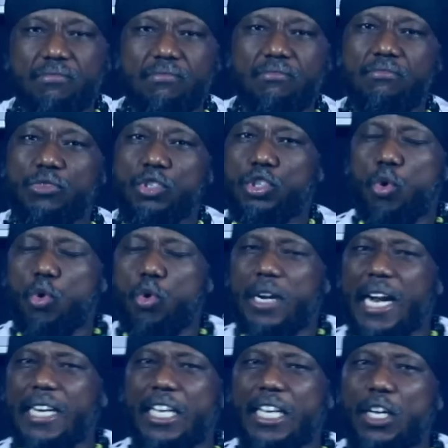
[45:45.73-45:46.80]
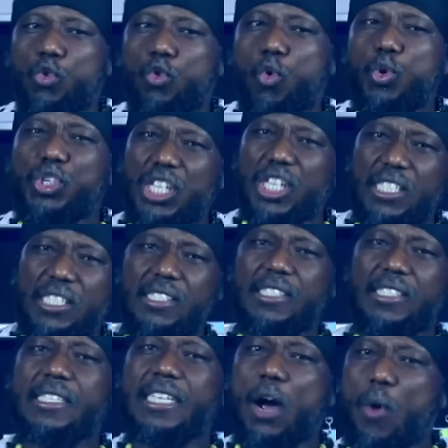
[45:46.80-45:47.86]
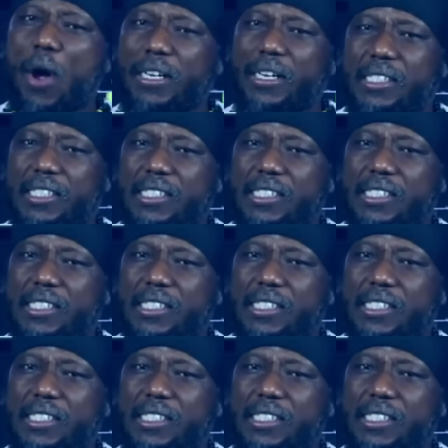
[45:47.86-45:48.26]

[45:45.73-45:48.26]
so that they cushion their what?